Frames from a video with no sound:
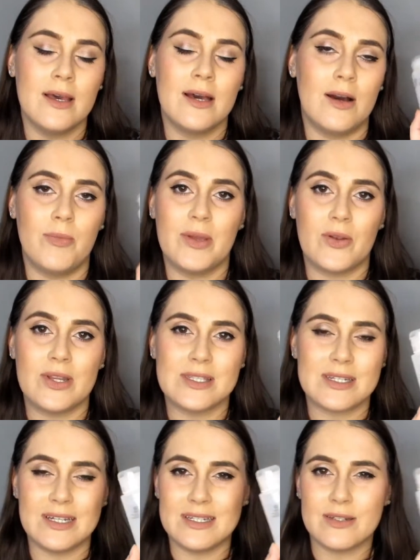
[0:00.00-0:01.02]
I'll be
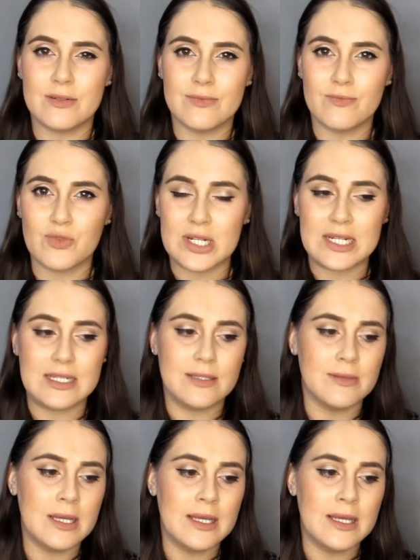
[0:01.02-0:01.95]
honest, I didn't really